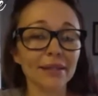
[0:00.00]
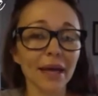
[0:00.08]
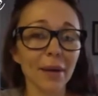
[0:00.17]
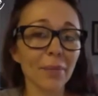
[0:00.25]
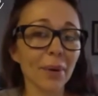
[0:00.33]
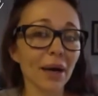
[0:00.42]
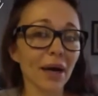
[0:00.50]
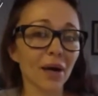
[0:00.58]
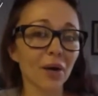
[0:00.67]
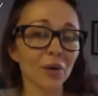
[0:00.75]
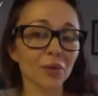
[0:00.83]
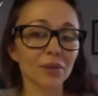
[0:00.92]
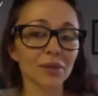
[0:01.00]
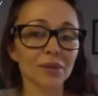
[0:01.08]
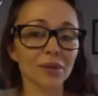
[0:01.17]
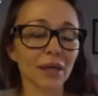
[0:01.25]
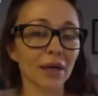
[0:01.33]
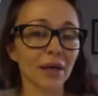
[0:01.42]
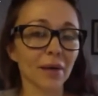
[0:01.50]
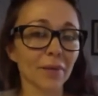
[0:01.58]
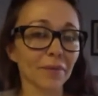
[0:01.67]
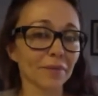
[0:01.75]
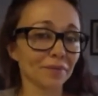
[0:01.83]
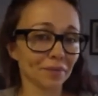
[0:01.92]
about
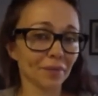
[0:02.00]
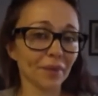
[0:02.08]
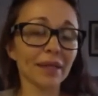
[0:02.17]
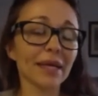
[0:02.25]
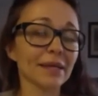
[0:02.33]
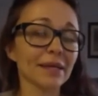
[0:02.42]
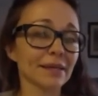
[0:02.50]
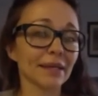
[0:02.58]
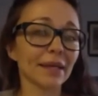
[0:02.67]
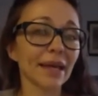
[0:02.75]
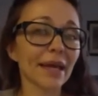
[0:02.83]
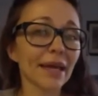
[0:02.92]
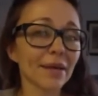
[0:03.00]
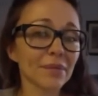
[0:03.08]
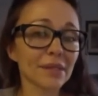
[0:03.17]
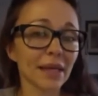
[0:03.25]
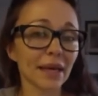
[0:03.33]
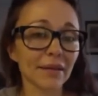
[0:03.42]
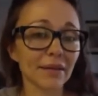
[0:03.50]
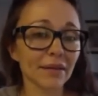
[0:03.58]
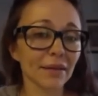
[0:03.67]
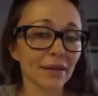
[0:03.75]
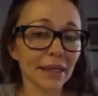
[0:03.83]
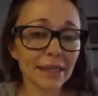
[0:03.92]
yes, the games and
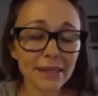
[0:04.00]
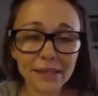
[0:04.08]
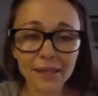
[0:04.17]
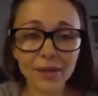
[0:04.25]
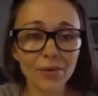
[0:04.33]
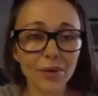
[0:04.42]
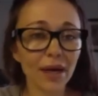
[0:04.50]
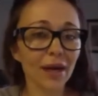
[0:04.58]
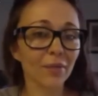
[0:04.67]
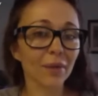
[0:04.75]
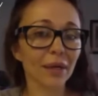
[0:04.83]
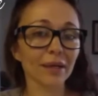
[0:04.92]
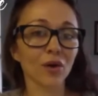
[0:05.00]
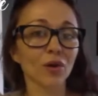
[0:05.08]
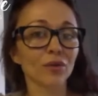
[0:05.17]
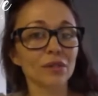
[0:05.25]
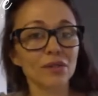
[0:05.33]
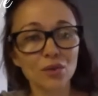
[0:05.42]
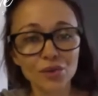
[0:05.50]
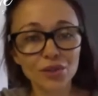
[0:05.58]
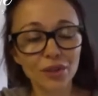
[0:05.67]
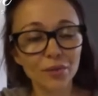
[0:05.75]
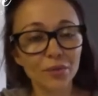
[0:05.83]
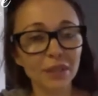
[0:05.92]
the Instagram and all the
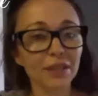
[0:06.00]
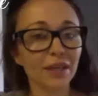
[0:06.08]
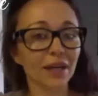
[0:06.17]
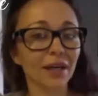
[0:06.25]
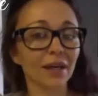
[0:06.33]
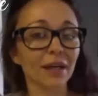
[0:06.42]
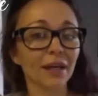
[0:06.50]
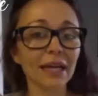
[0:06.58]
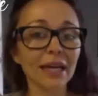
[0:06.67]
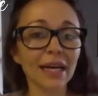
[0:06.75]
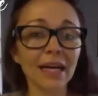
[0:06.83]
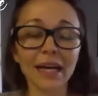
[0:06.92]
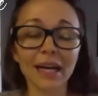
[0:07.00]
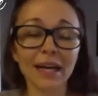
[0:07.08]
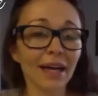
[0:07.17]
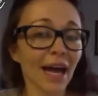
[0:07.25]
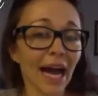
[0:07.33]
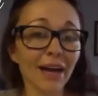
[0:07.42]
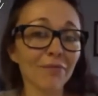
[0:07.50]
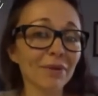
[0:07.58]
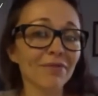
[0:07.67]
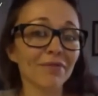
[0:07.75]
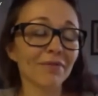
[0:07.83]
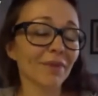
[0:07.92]
social media, I've
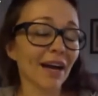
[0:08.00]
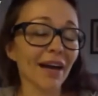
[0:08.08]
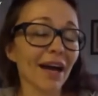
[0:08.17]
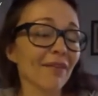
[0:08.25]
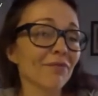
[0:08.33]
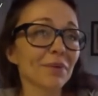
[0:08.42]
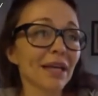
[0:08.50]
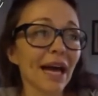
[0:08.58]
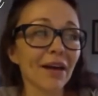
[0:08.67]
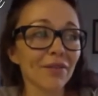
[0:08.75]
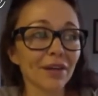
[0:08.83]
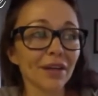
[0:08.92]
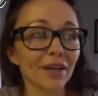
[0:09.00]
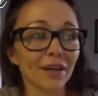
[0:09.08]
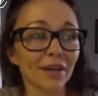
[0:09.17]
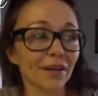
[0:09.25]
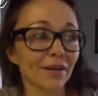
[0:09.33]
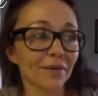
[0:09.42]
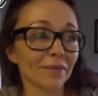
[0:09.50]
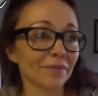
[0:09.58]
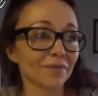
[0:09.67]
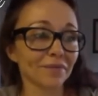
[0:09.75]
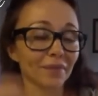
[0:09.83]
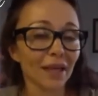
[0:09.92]
been having a
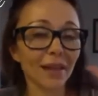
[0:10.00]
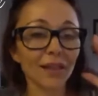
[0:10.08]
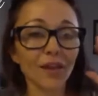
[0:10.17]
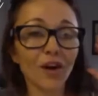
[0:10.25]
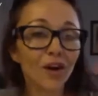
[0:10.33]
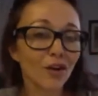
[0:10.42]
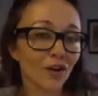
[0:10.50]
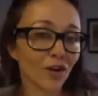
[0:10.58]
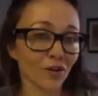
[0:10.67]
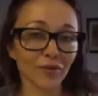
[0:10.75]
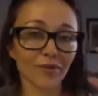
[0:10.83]
lot of